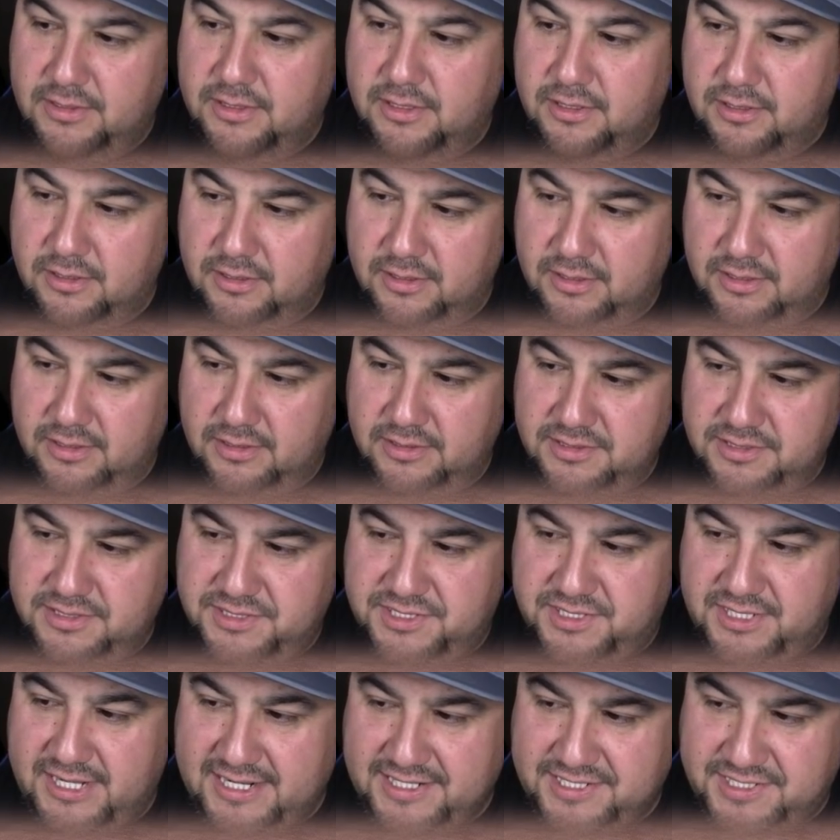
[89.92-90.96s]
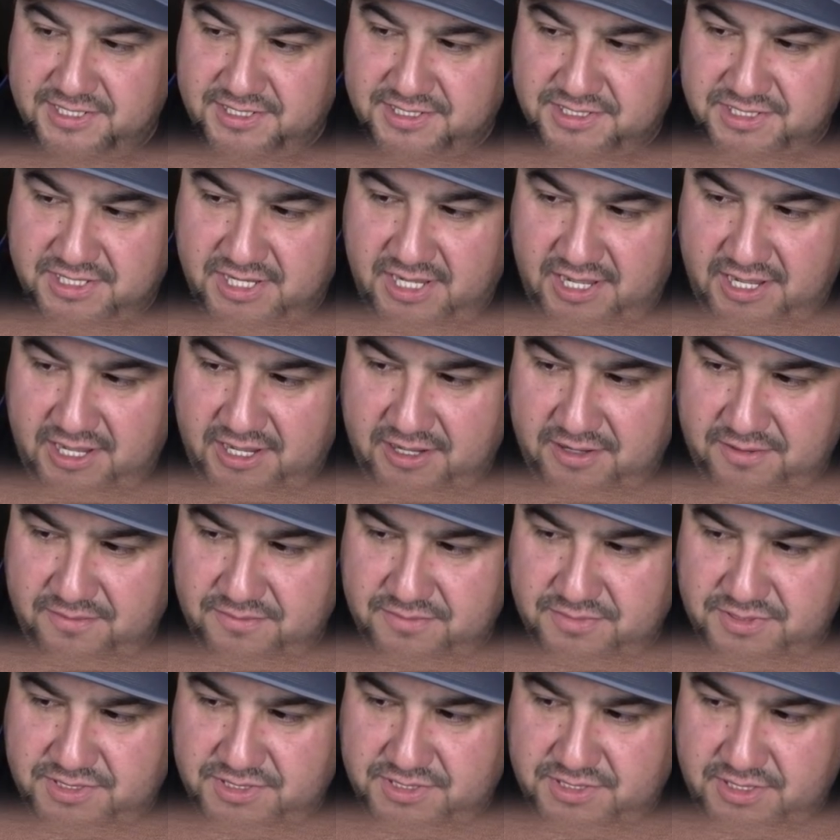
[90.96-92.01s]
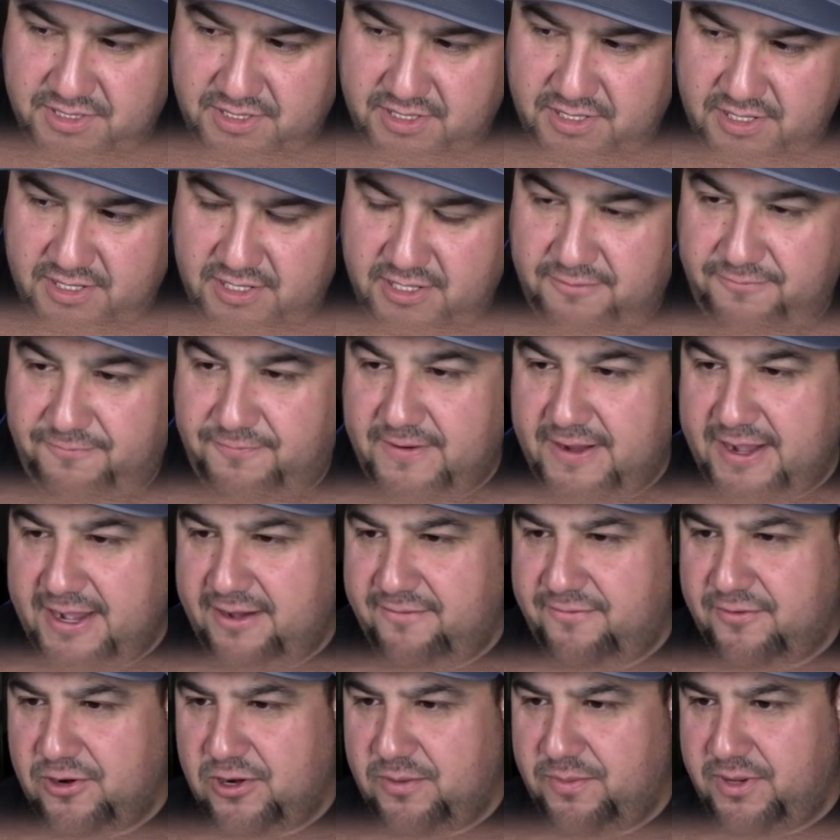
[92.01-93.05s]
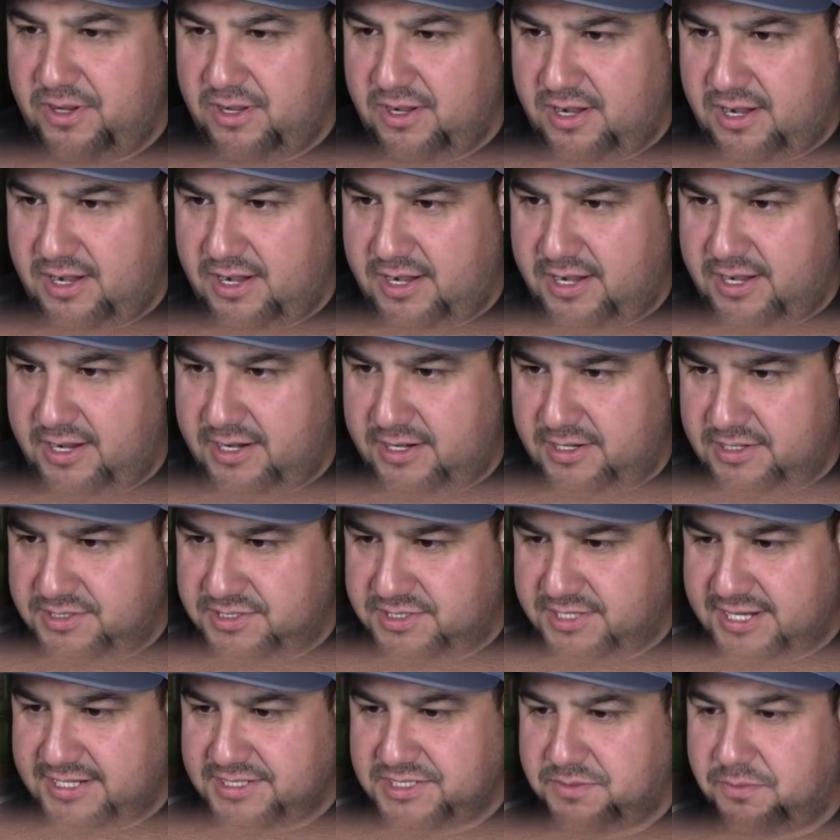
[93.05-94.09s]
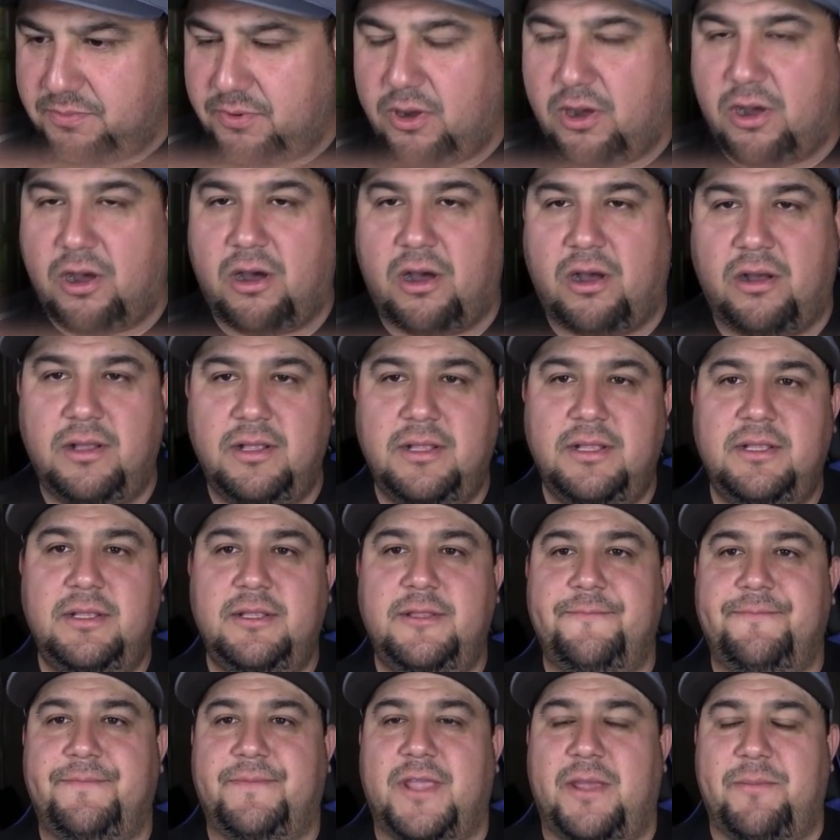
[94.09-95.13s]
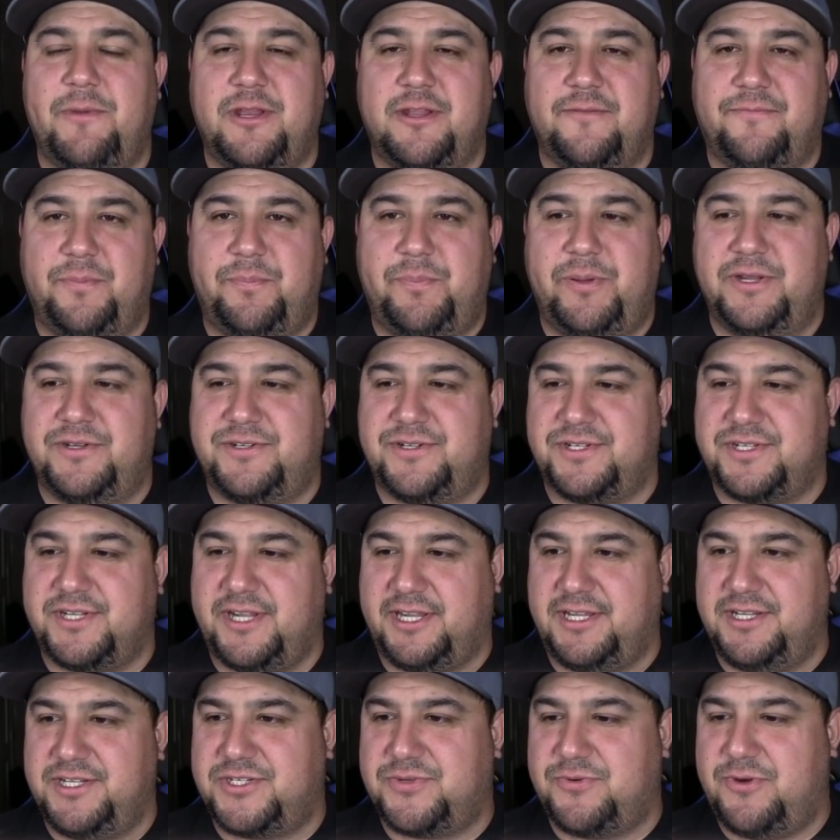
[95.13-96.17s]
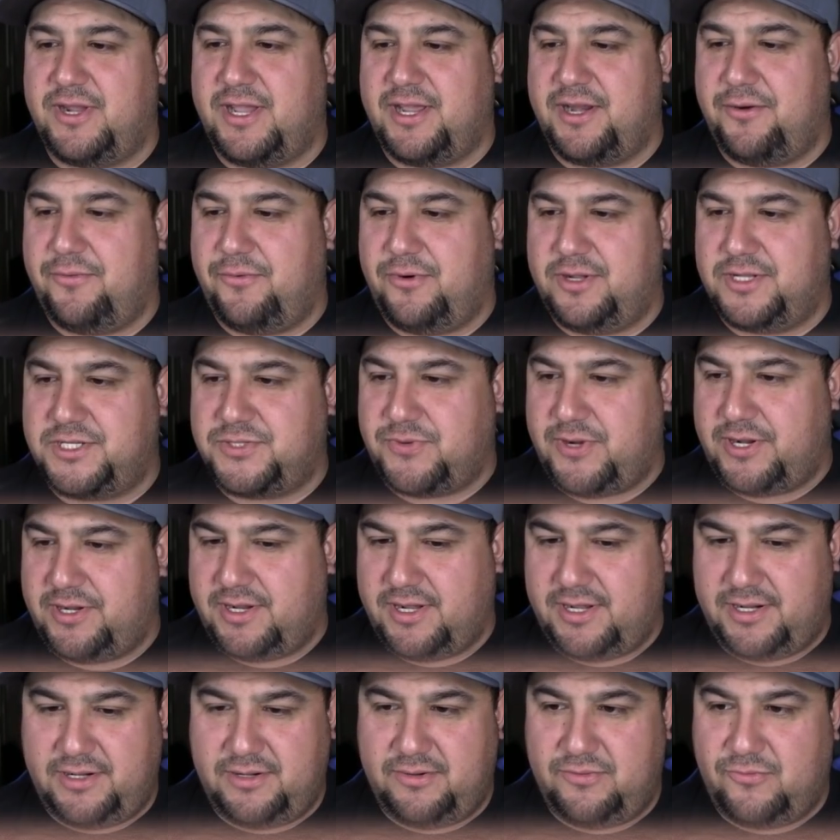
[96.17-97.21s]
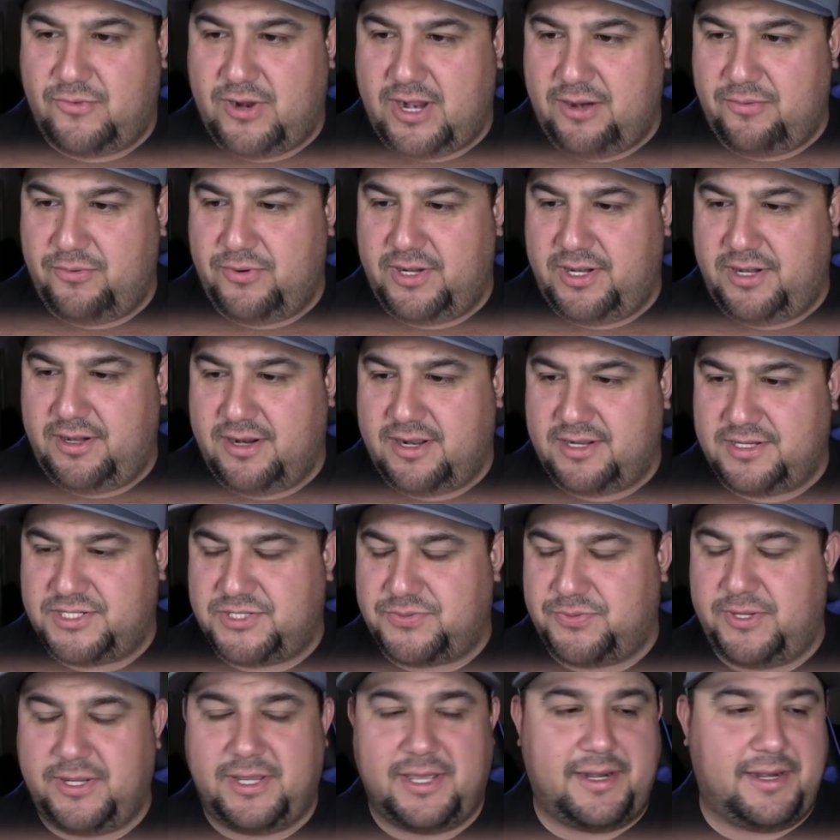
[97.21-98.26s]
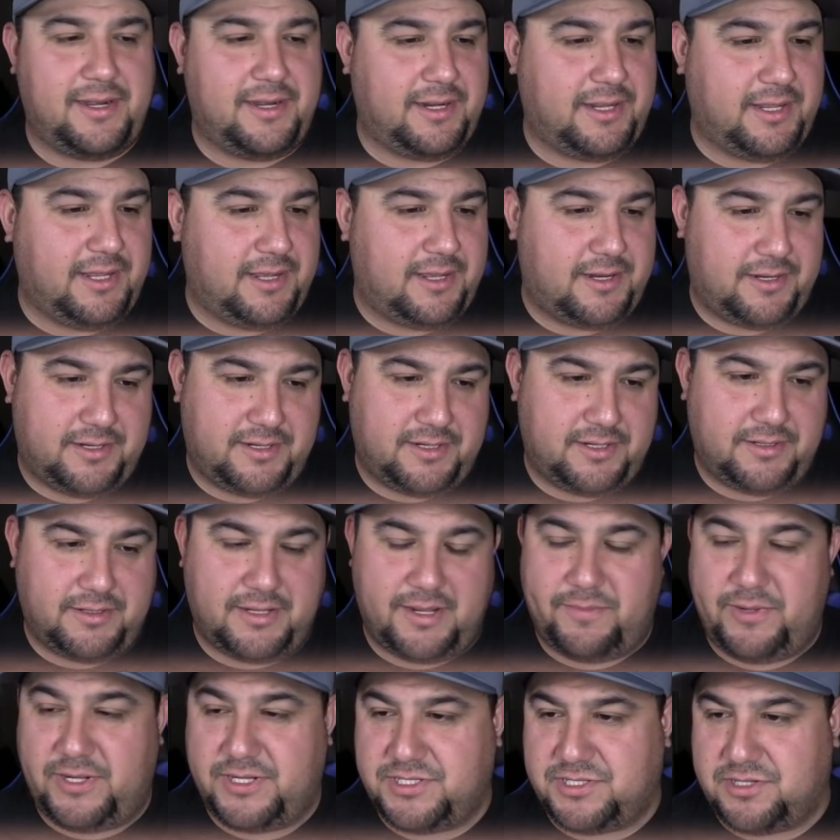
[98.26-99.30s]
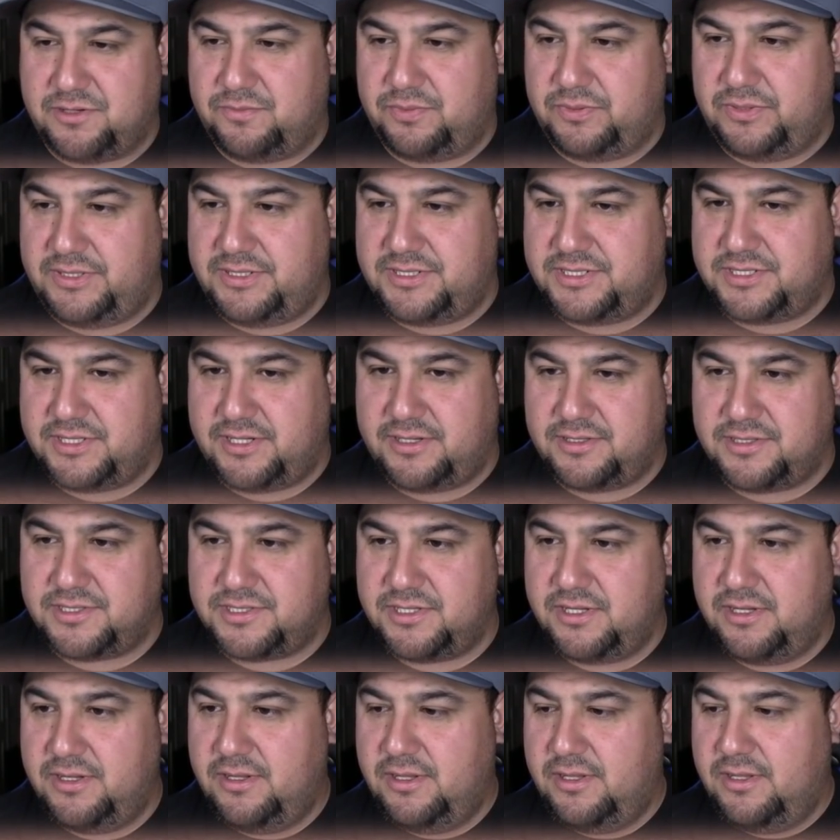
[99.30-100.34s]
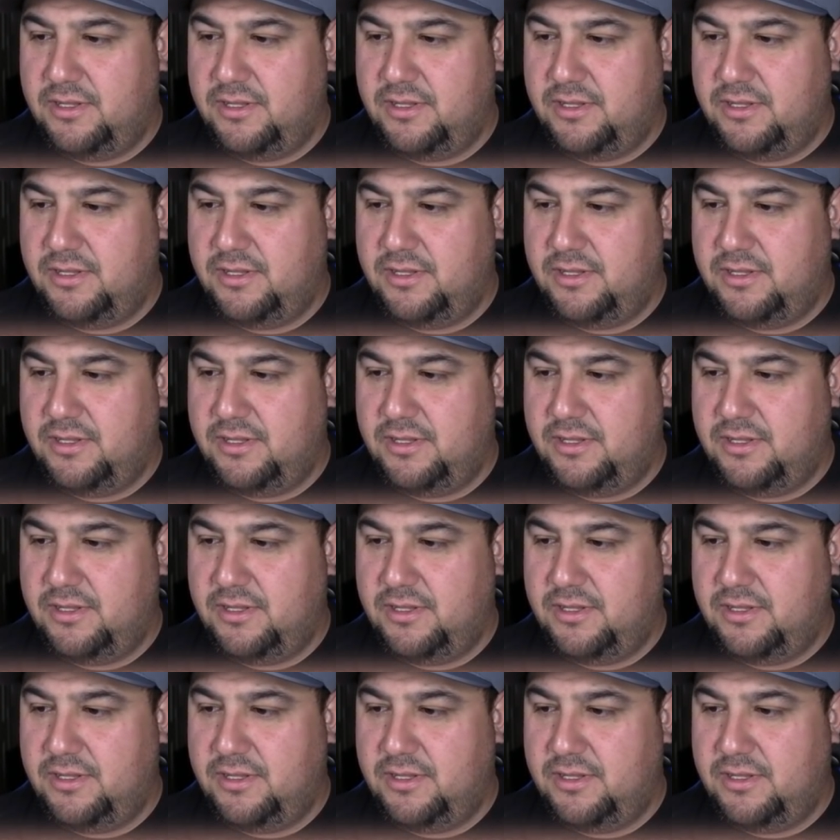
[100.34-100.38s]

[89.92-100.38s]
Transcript: So last 6 games, 5 RBIs. That's a ball. I mean, if the pitcher's like he swung at it once, why not? Why would he not swing at it again? And that makes complete sense.